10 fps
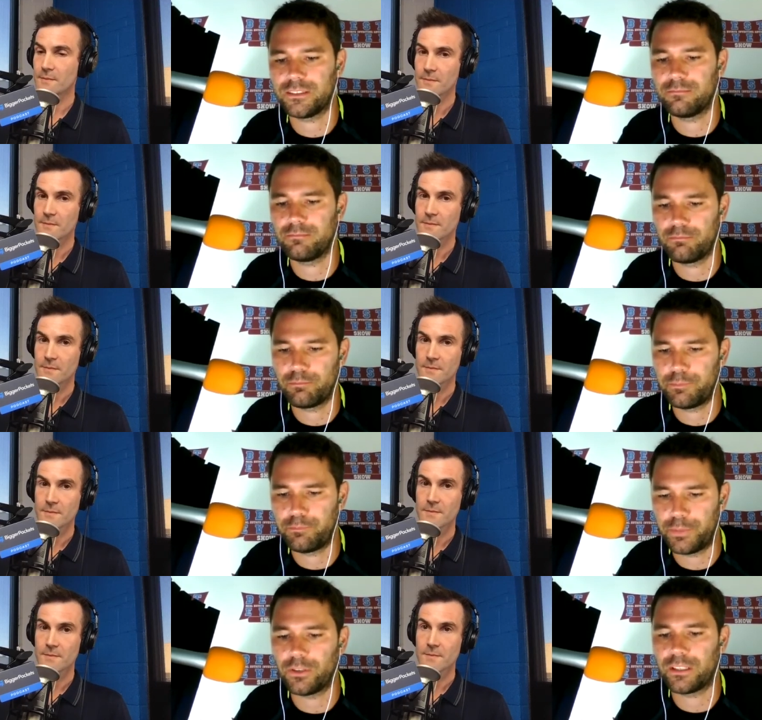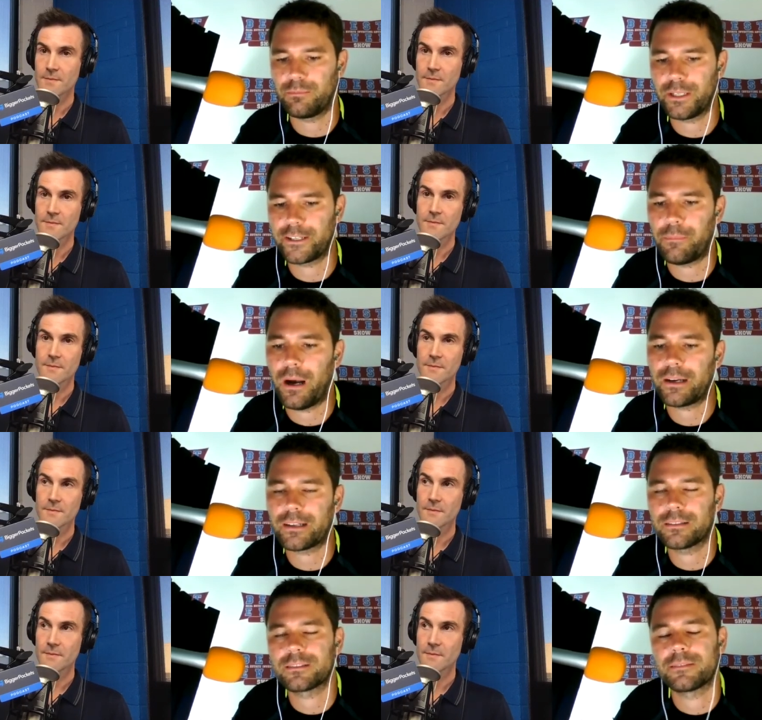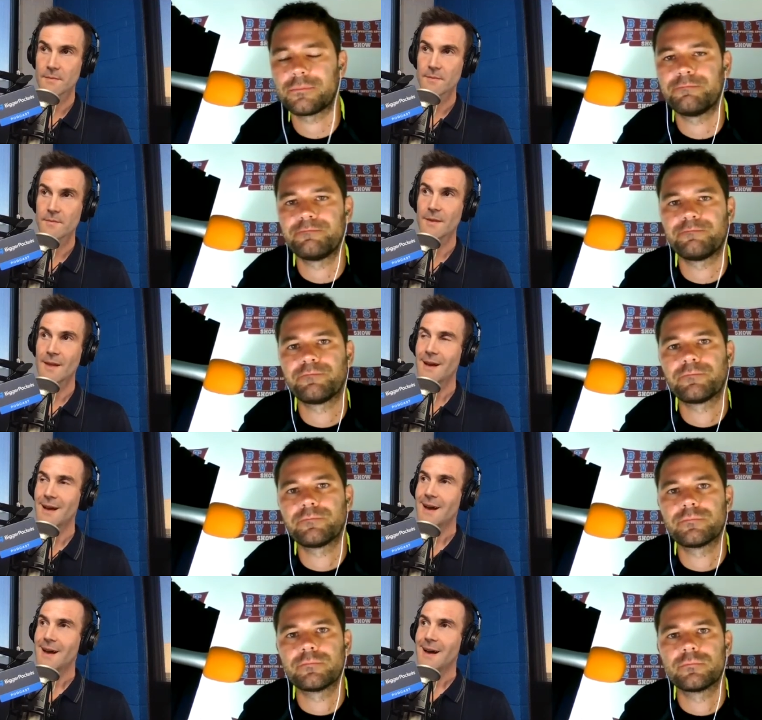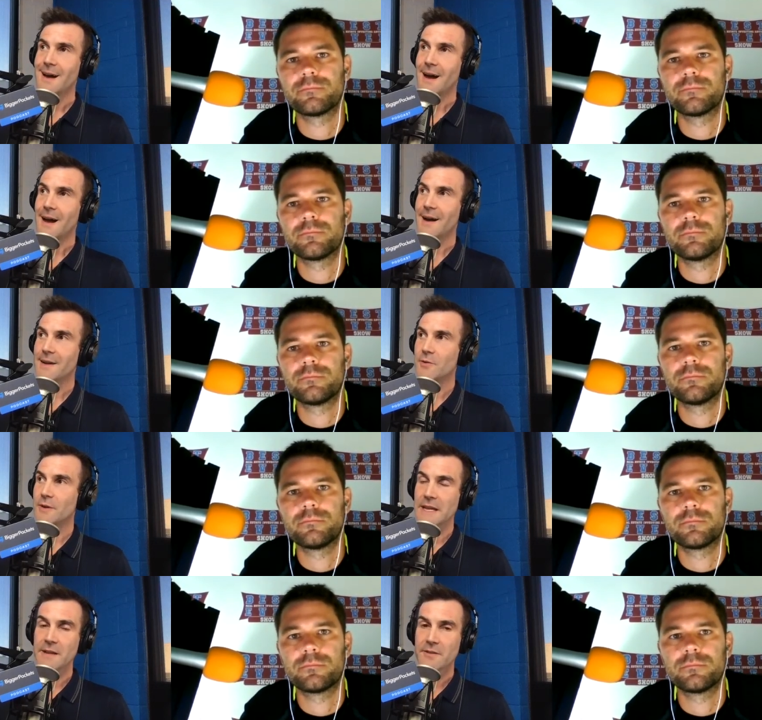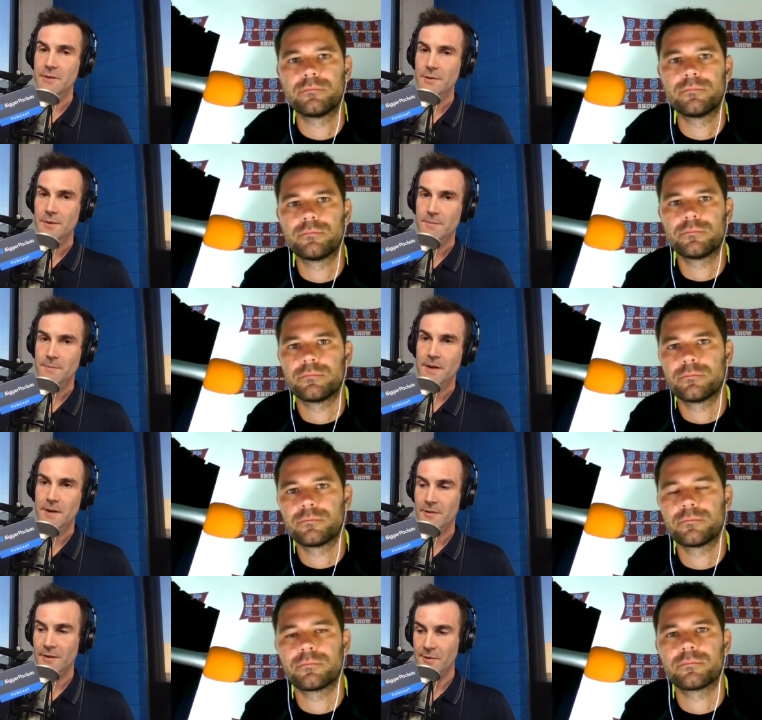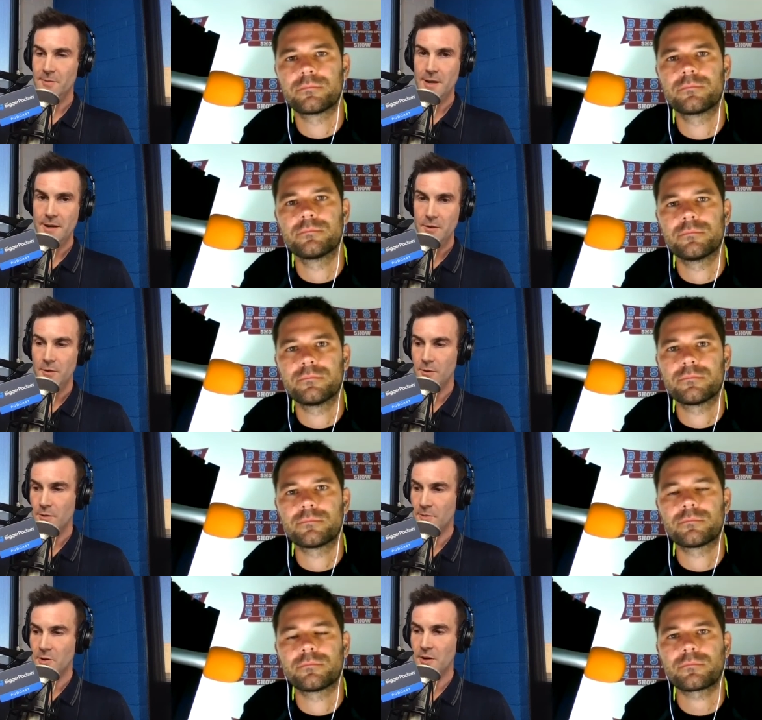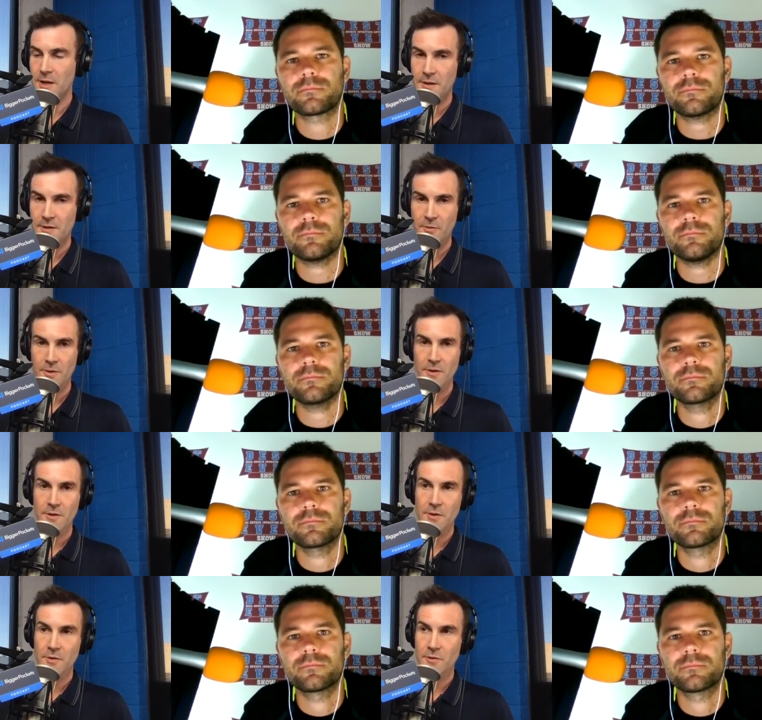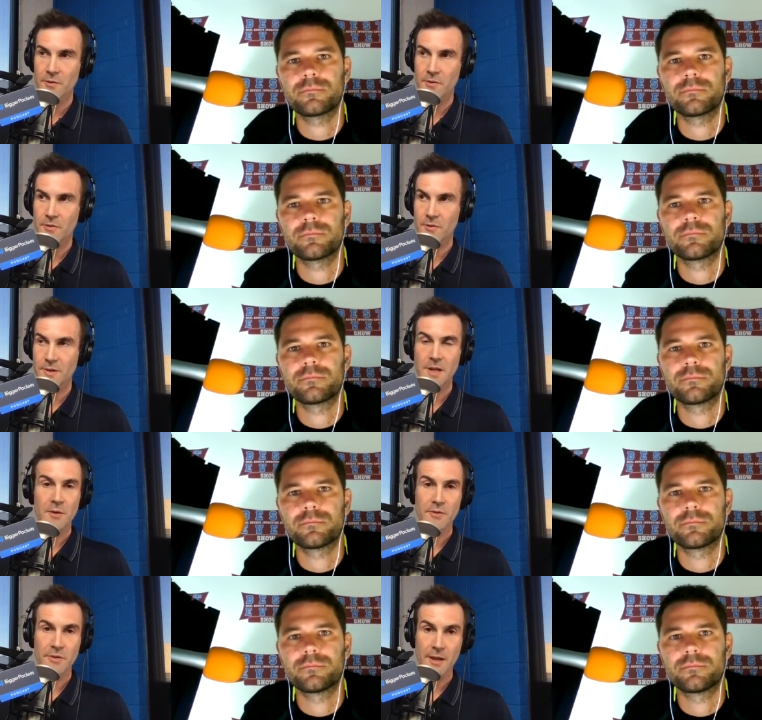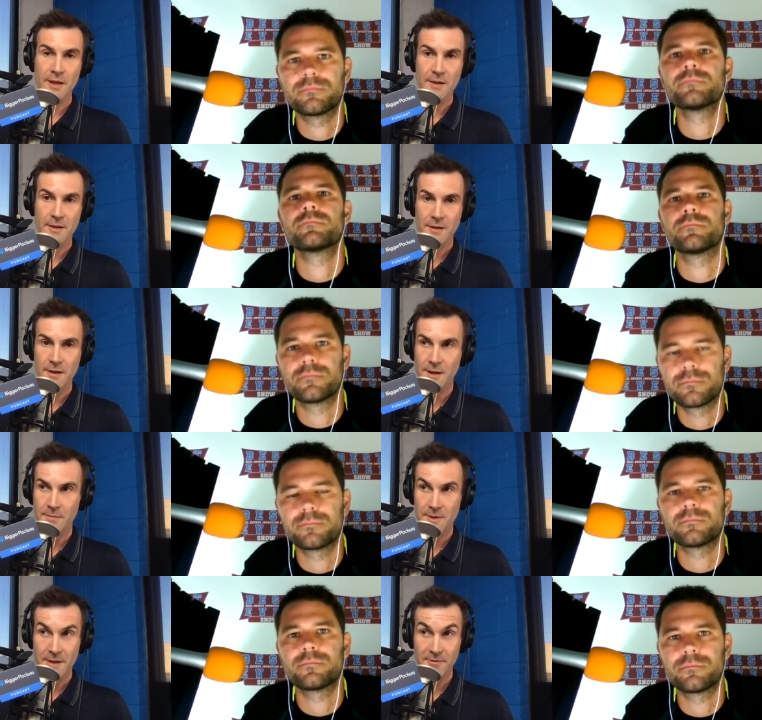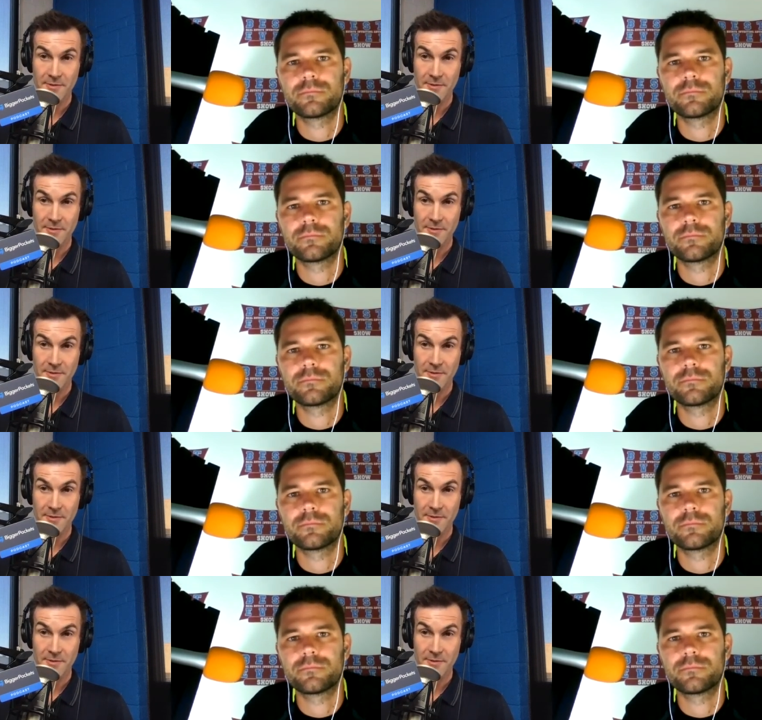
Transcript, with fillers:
Speaker 1: and building BiggerPockets?
Speaker 2: I don't need to, because everybody who communicates with our users knows that. Um, if they